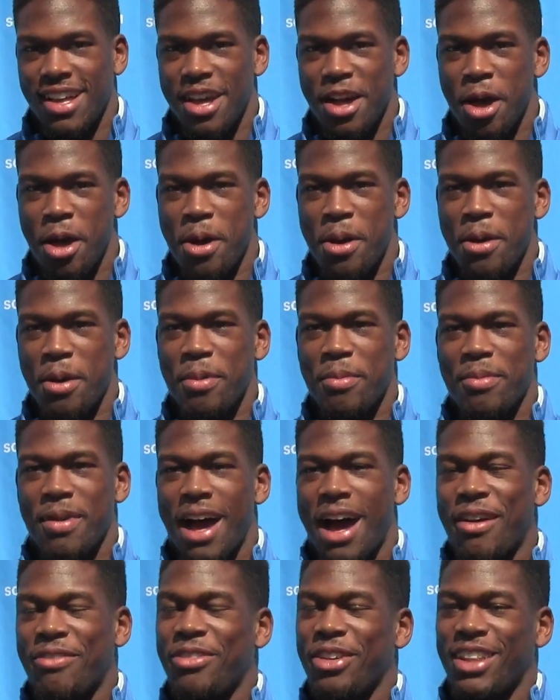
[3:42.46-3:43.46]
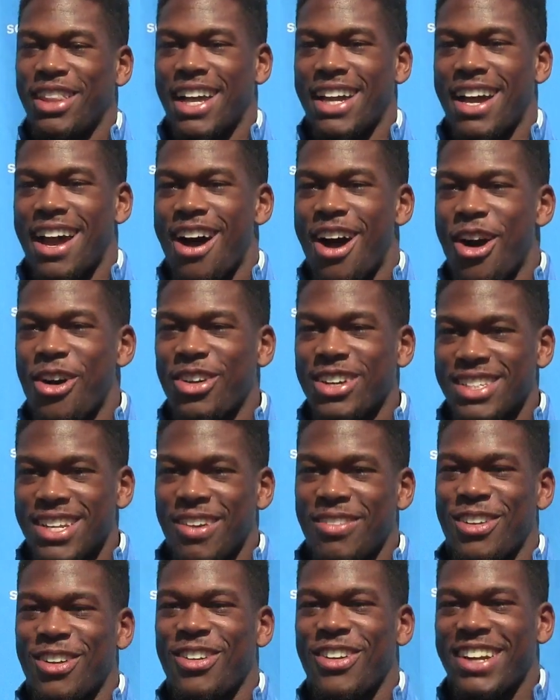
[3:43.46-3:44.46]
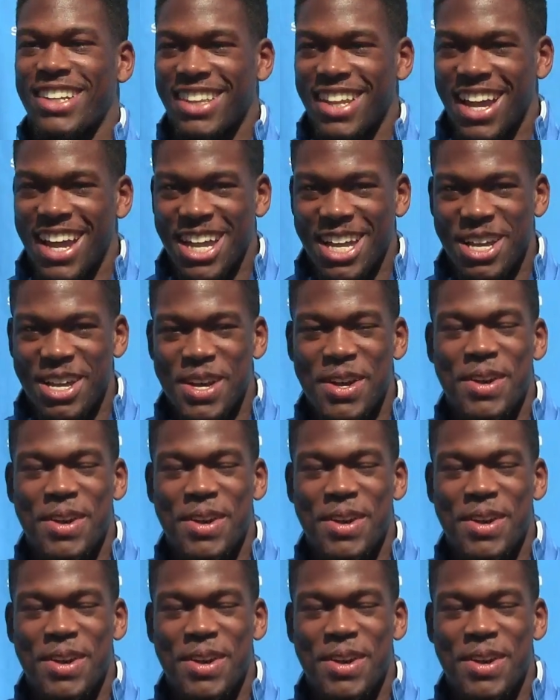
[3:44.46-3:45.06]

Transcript: Um, I feel like I always have a green light,